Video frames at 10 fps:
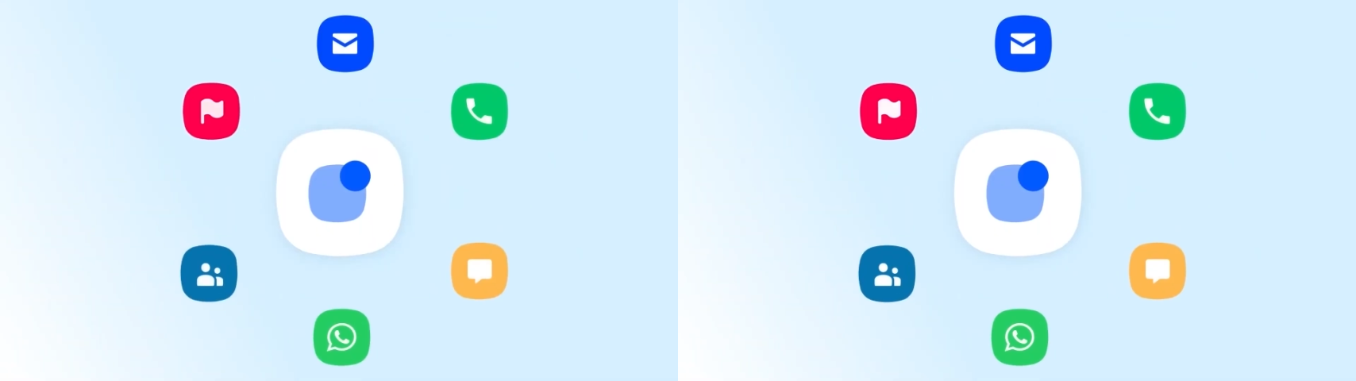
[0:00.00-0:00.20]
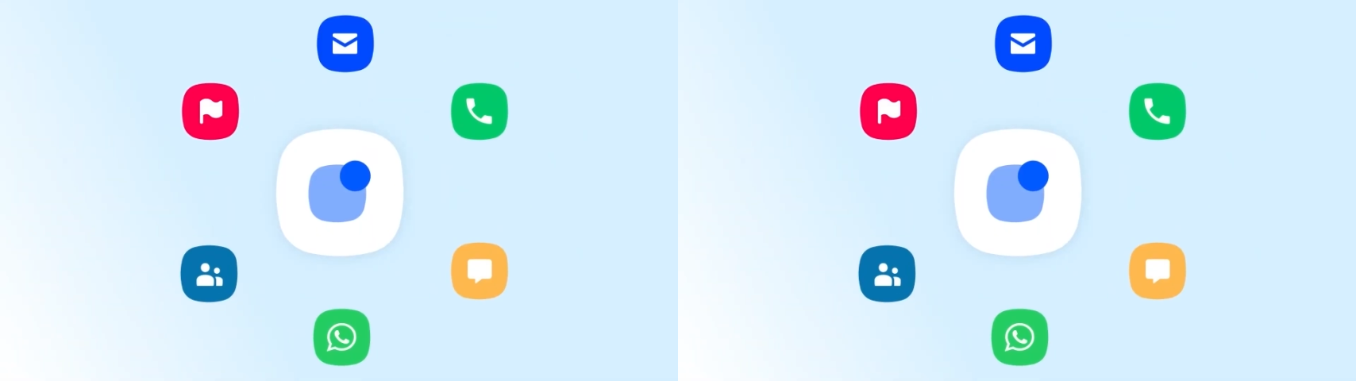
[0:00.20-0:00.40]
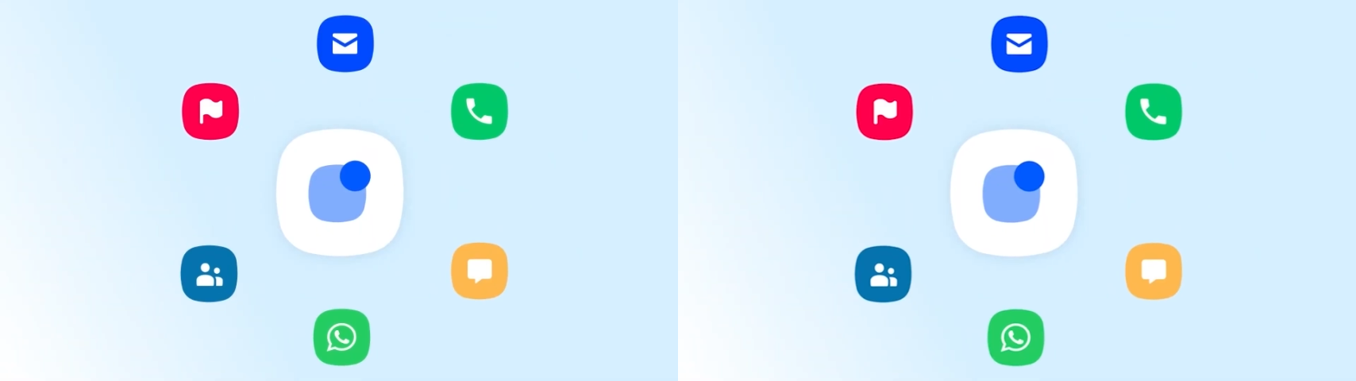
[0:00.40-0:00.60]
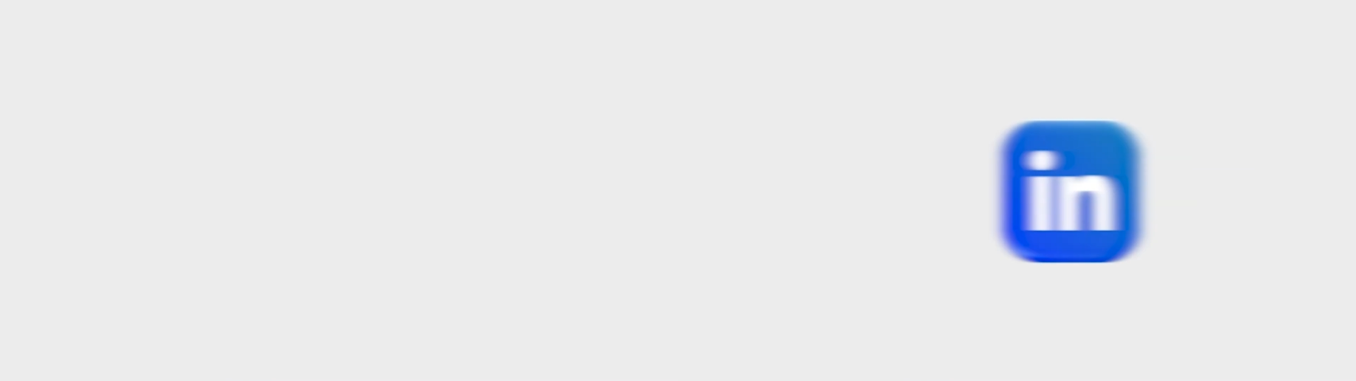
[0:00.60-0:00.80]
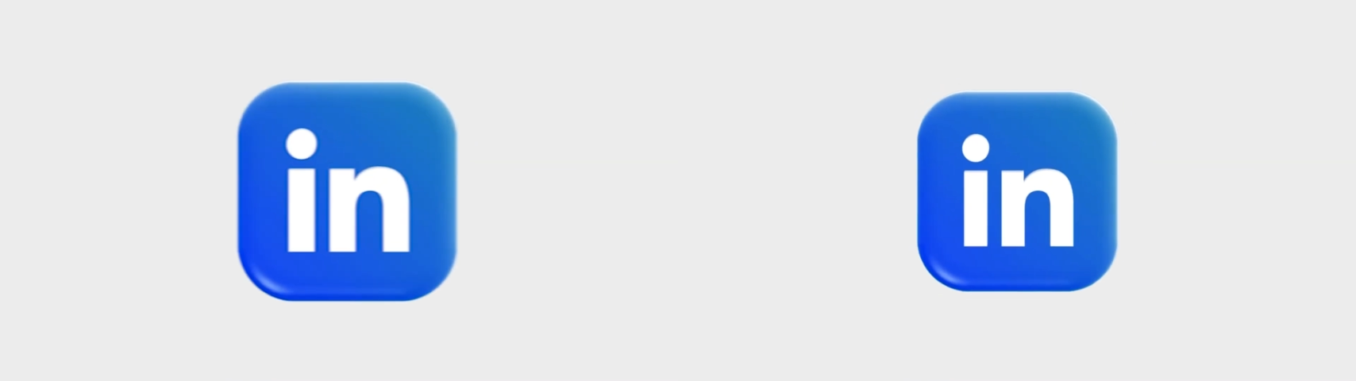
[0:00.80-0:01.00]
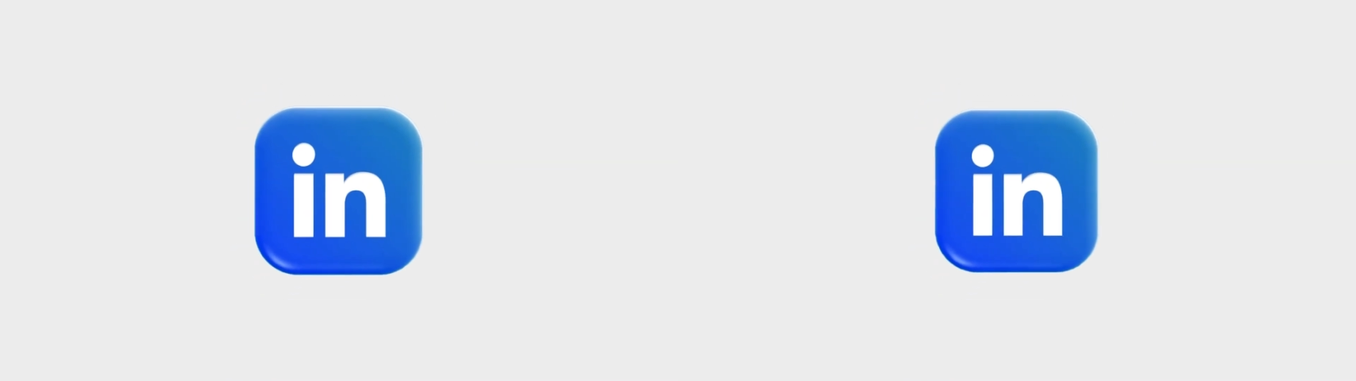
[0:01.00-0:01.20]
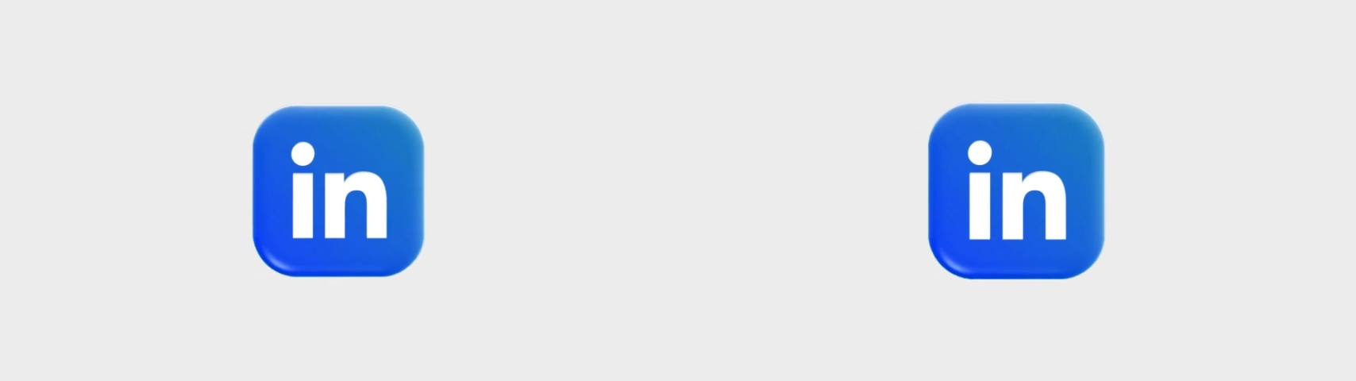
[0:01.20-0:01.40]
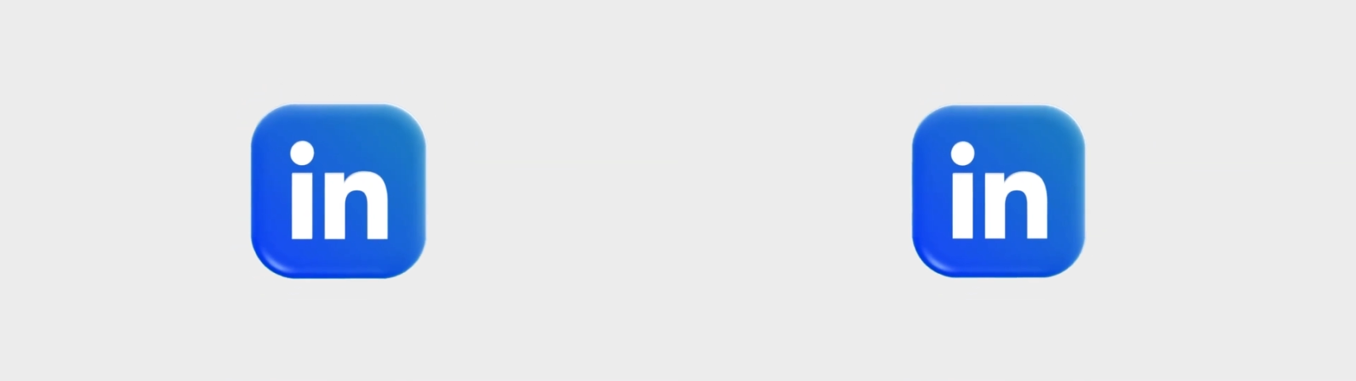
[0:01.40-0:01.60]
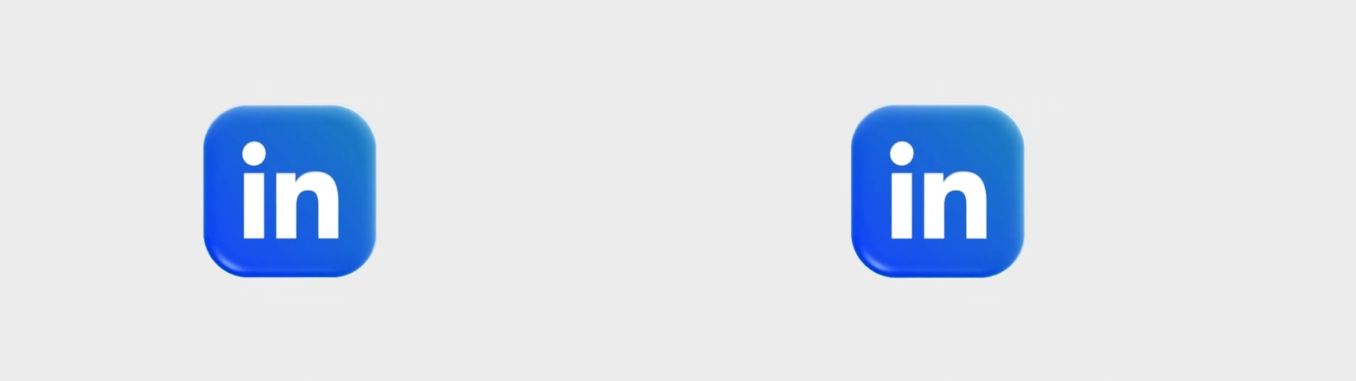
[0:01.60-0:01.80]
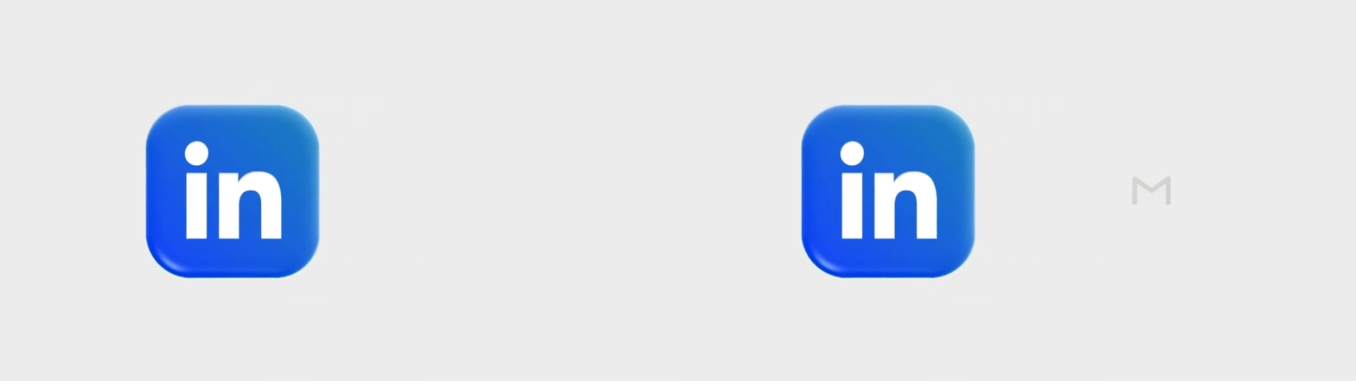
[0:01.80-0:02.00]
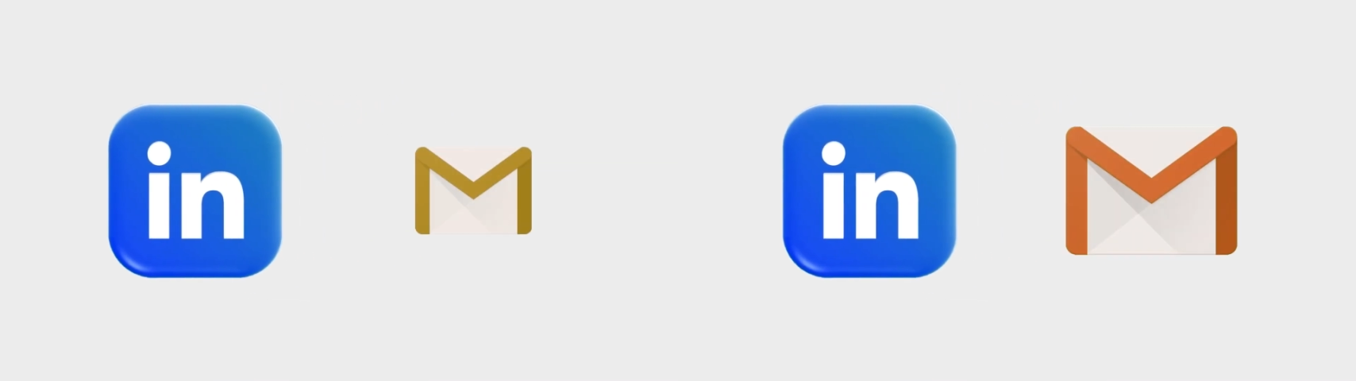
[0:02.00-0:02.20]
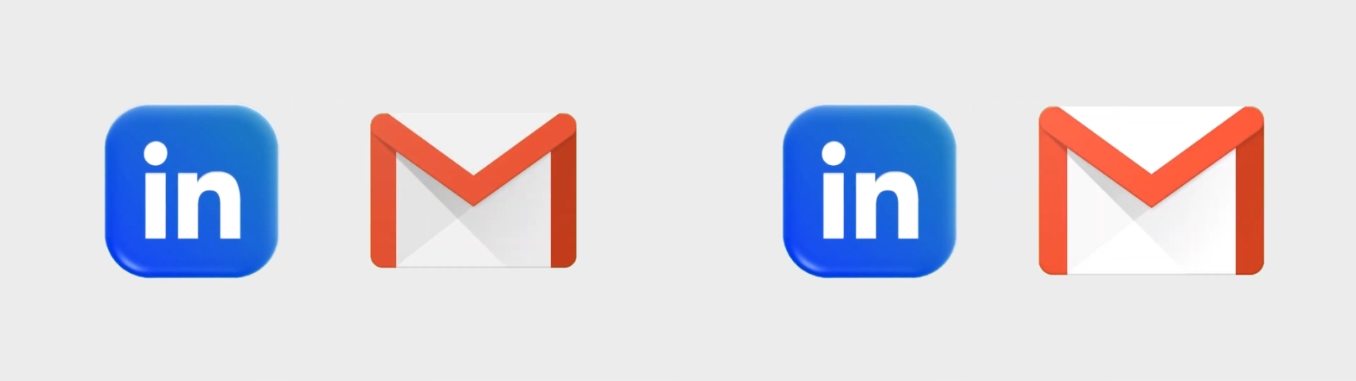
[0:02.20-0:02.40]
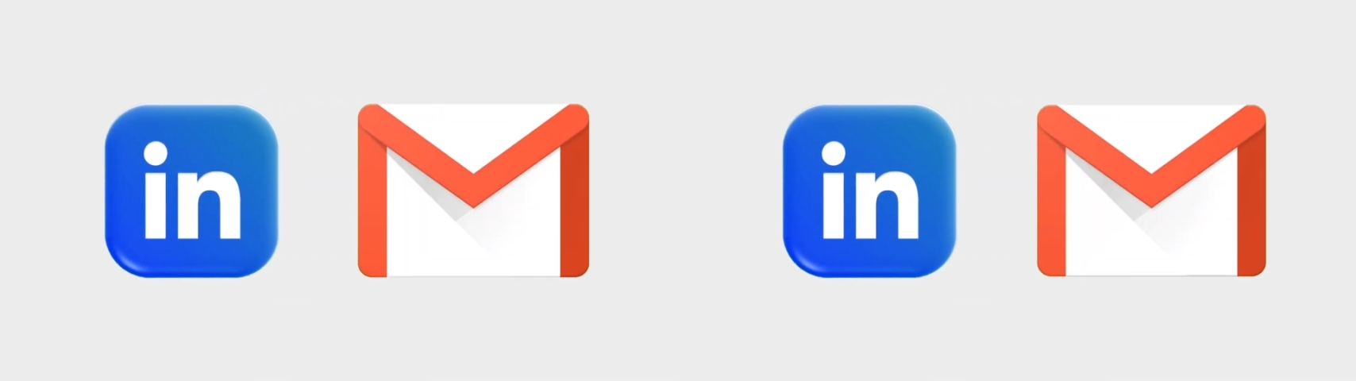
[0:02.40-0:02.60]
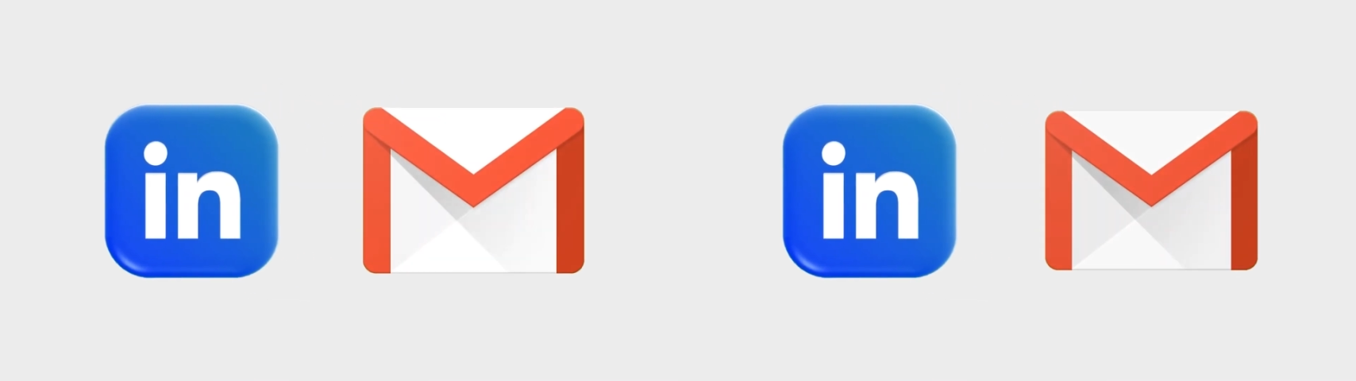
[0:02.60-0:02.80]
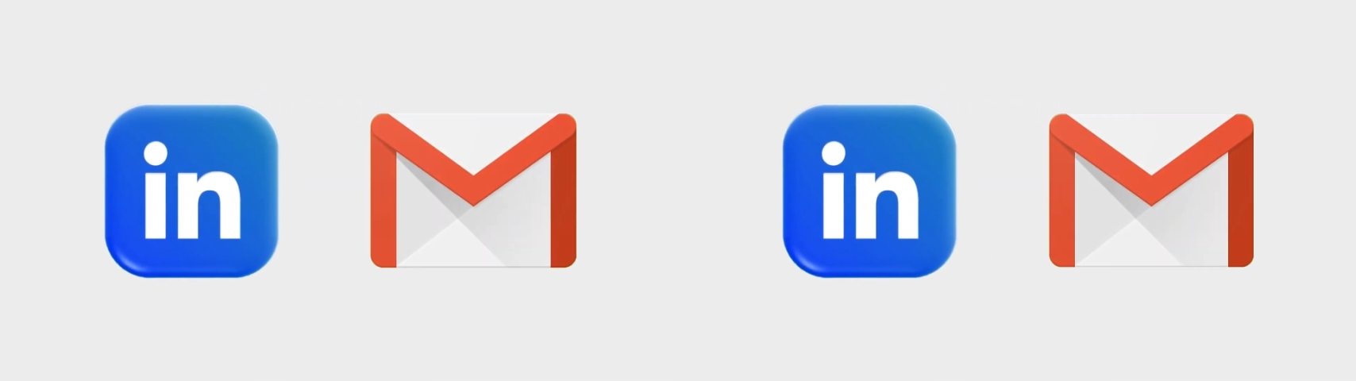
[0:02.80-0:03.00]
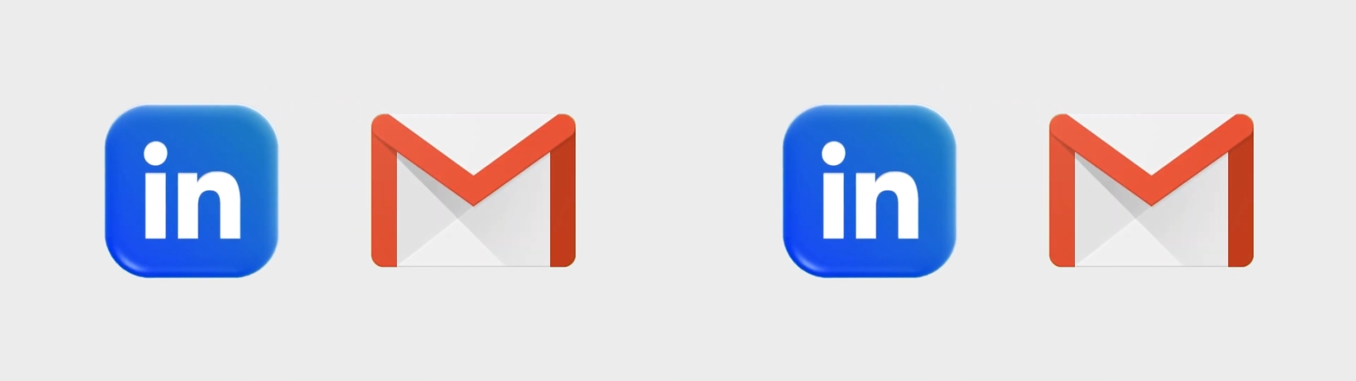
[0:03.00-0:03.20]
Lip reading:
Nobody's mouth can be seen.